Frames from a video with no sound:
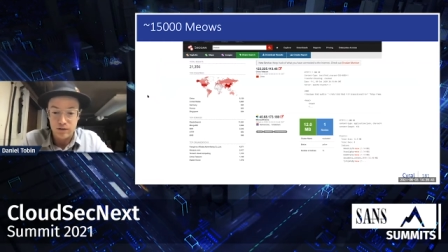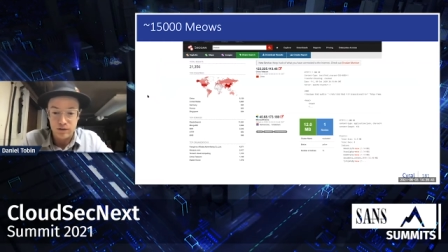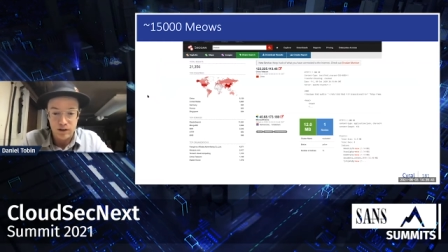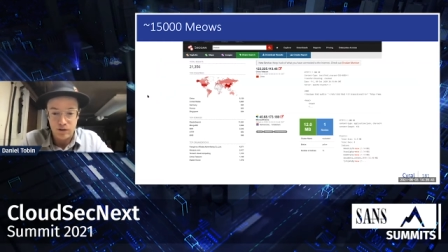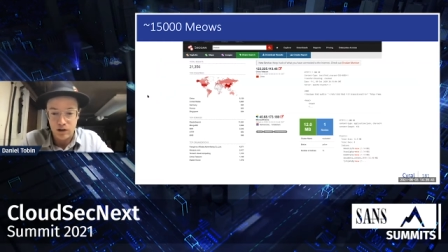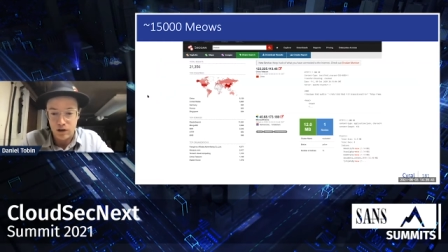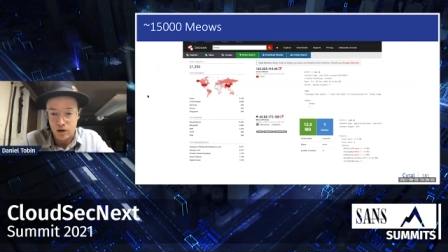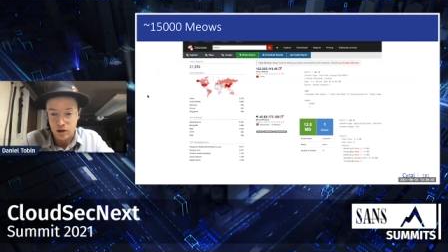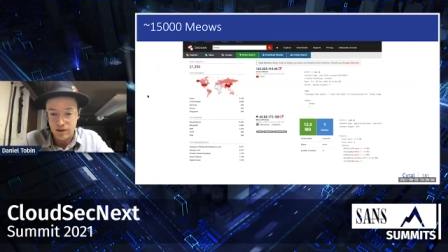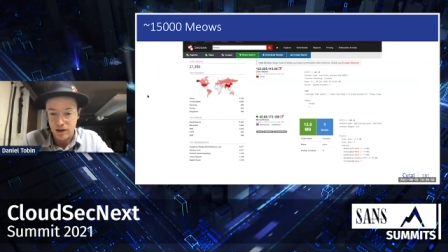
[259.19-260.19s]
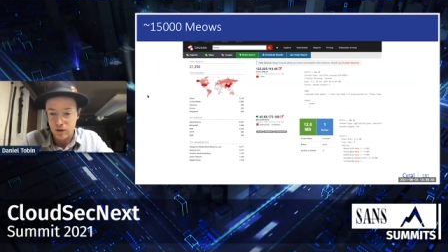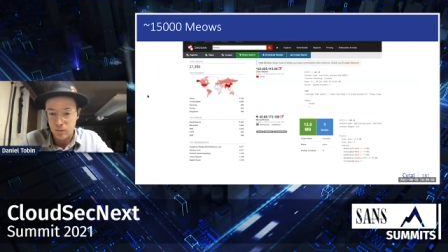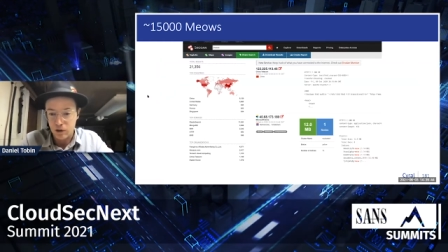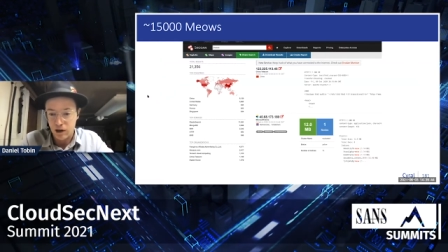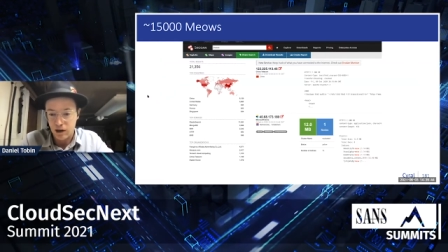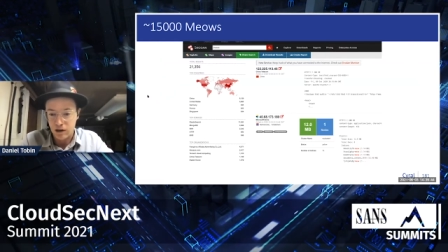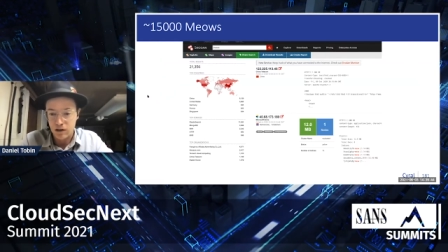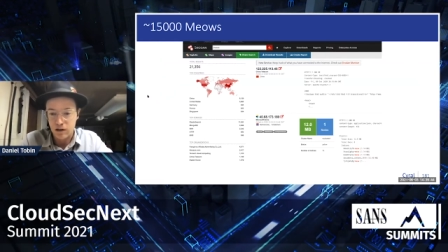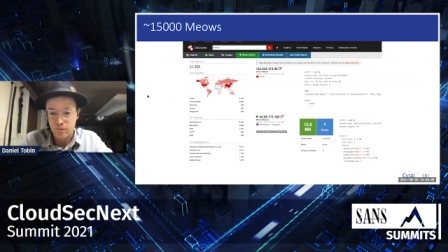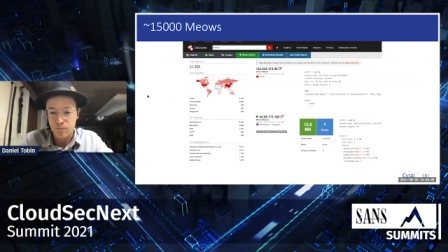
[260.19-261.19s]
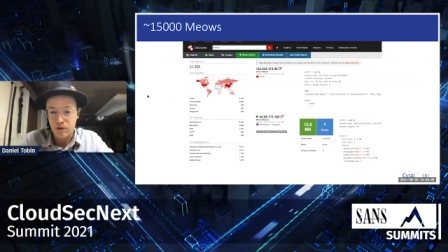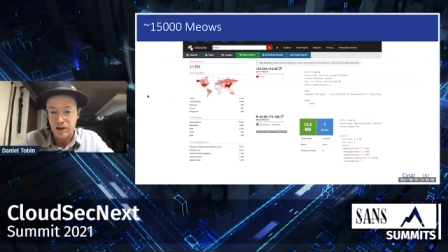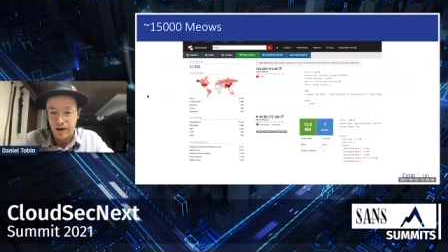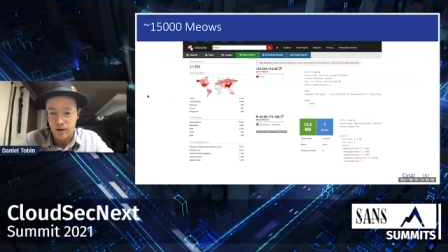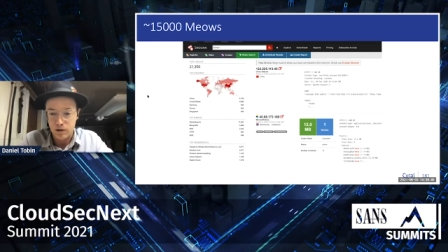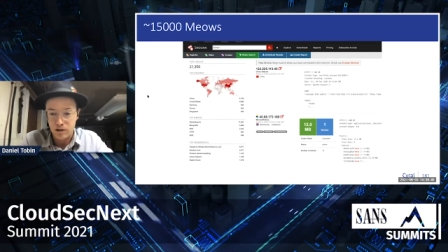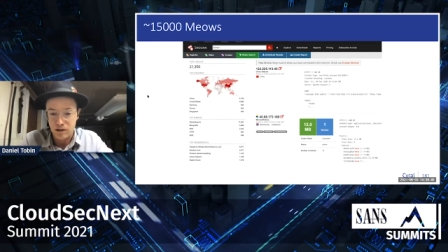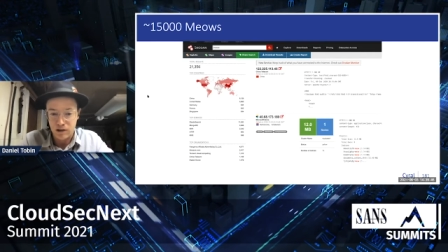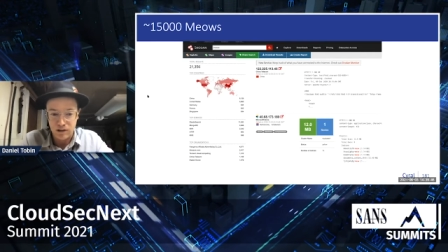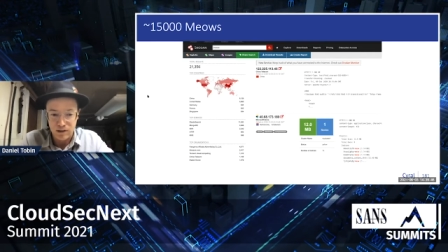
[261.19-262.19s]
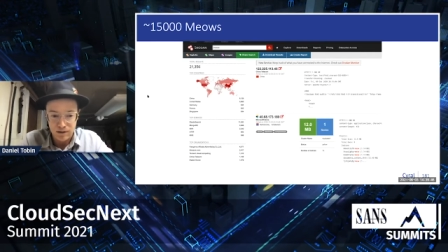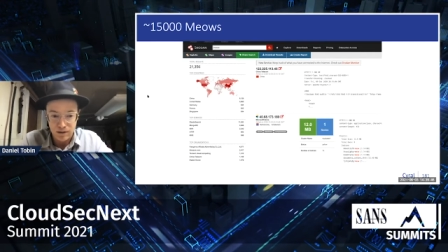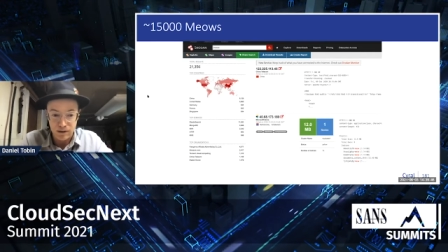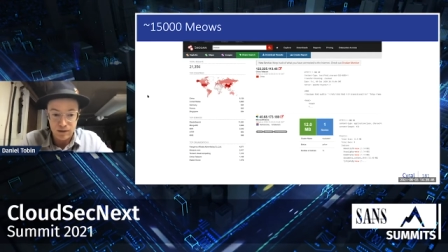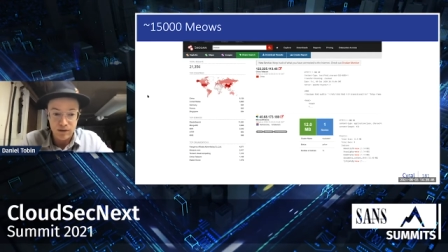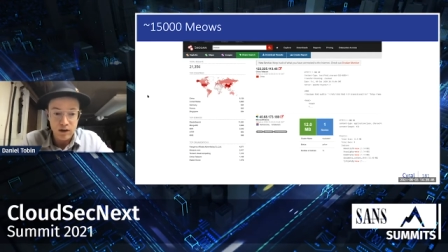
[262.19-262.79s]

leaving a call sign behind of meow in the indices.